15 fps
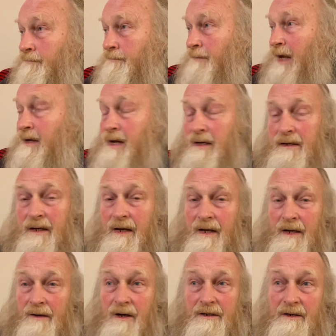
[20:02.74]
And yet
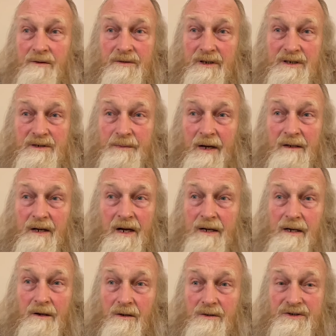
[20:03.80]
here, I don't expect
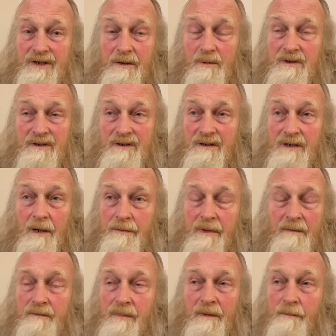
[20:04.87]
any consequences.
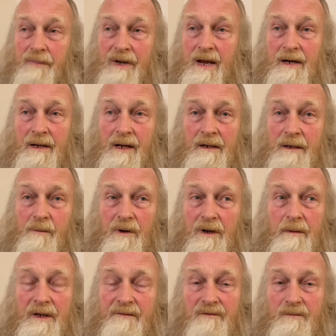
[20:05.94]
Barely
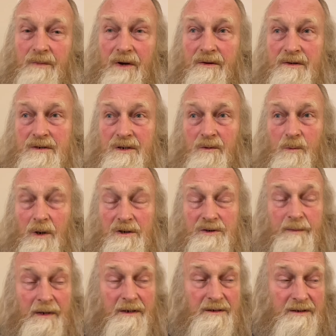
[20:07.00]
anyone even bothers to watch
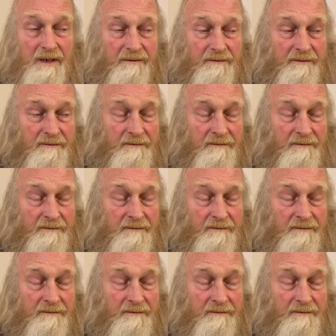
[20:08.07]
my stuff.